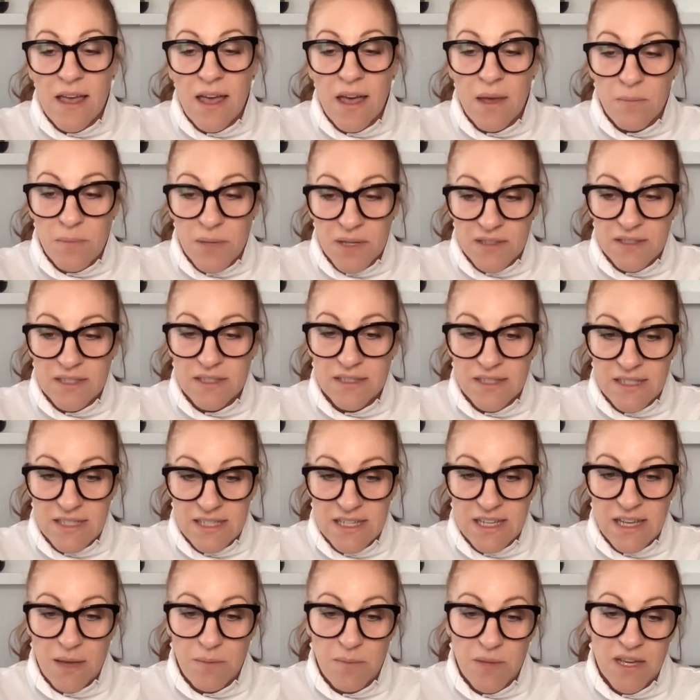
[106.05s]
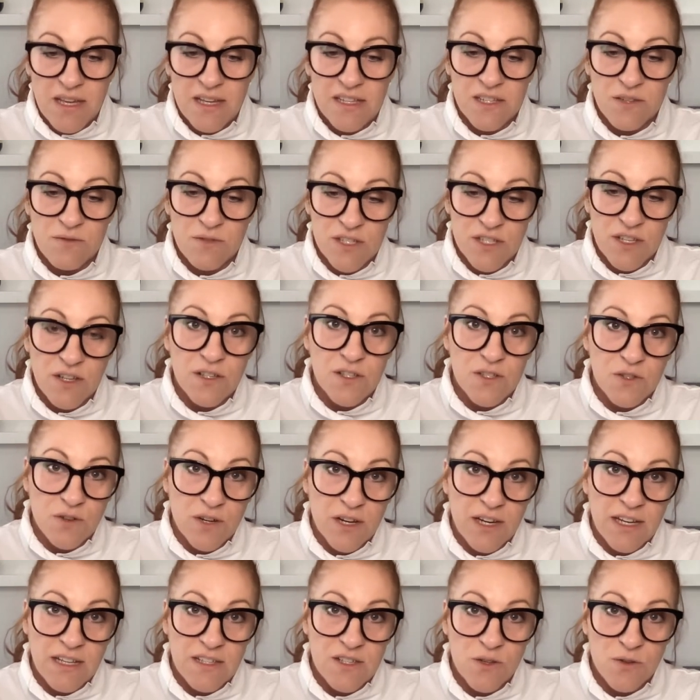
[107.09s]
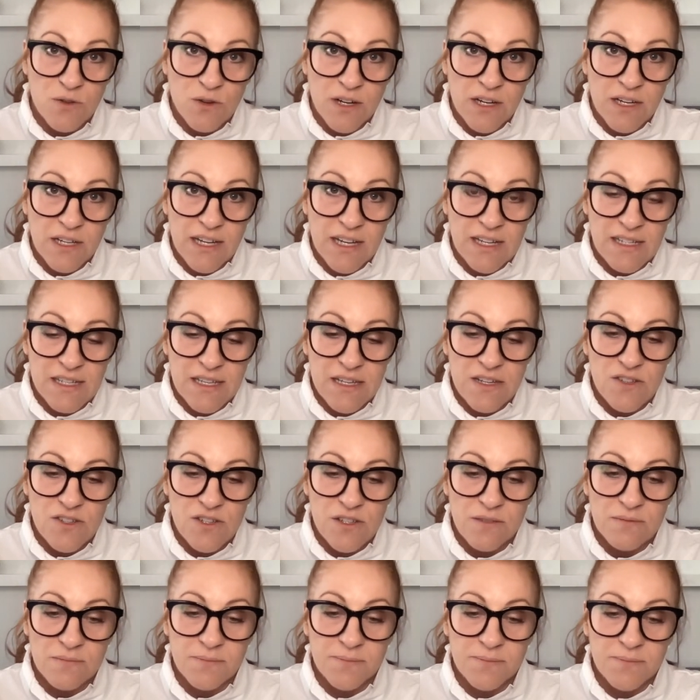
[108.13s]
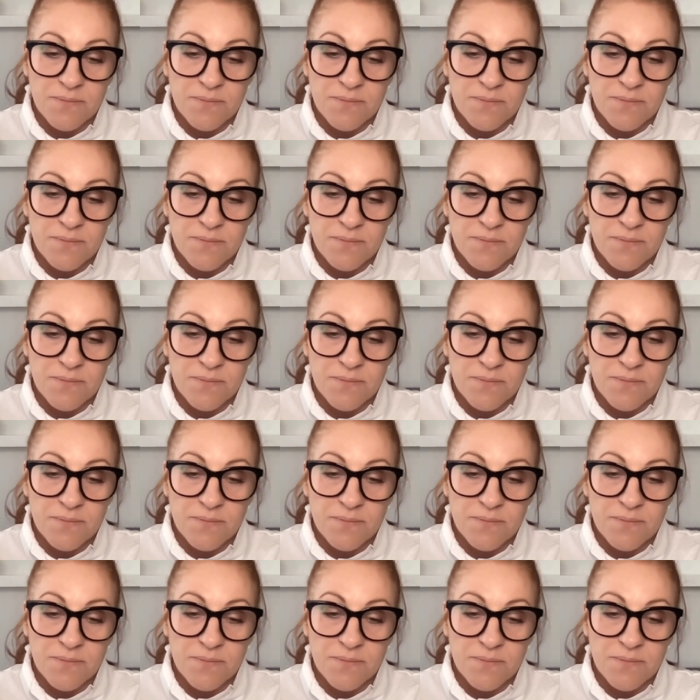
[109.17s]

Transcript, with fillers: and building the CIB as a results oriented organization.